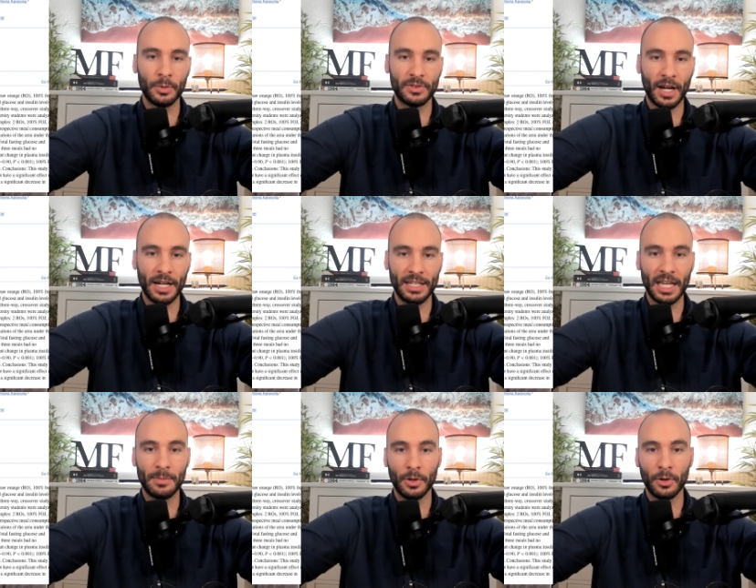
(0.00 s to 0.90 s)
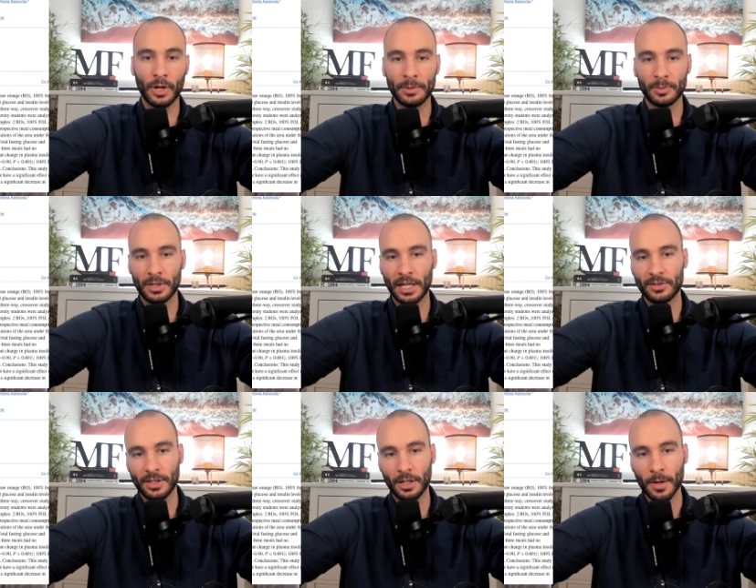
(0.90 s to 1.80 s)
was ninety-eight milligrams per
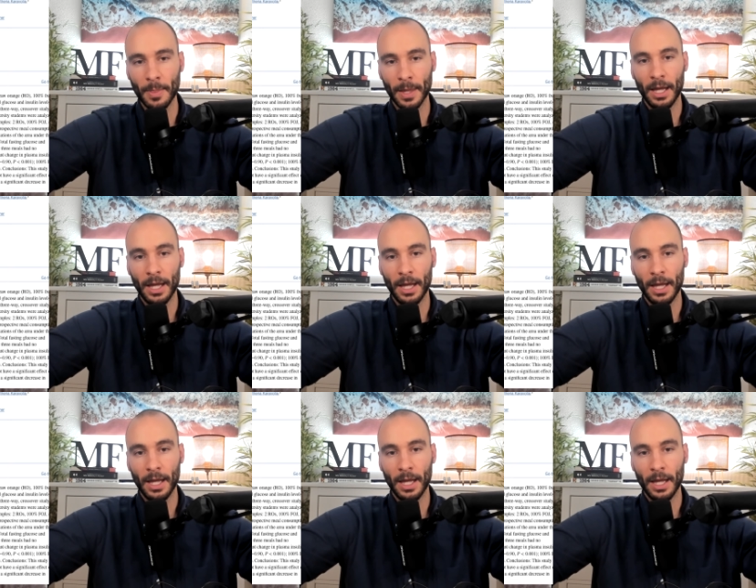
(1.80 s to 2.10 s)
deciliter.